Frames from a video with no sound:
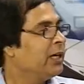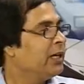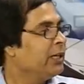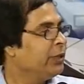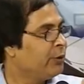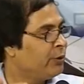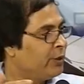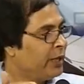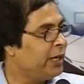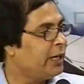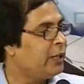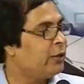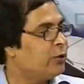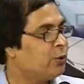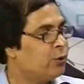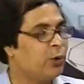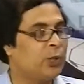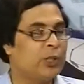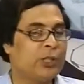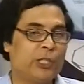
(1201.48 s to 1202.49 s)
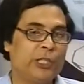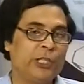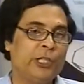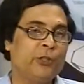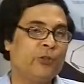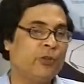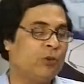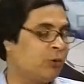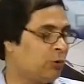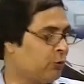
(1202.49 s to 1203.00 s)
you take 2 or 3
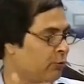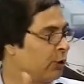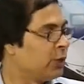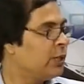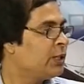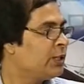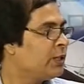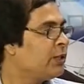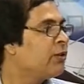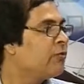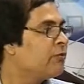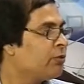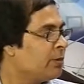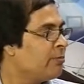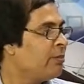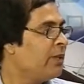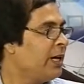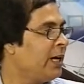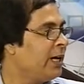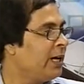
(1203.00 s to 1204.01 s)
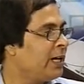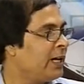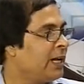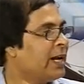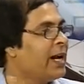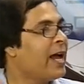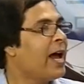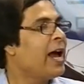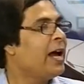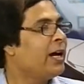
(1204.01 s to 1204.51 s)
new words from there
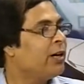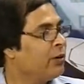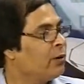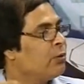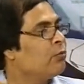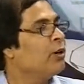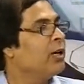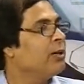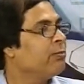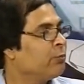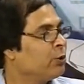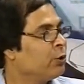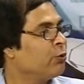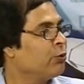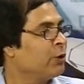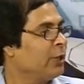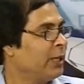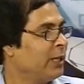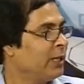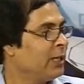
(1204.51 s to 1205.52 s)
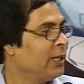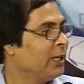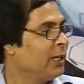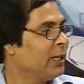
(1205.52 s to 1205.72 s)
and add one more word.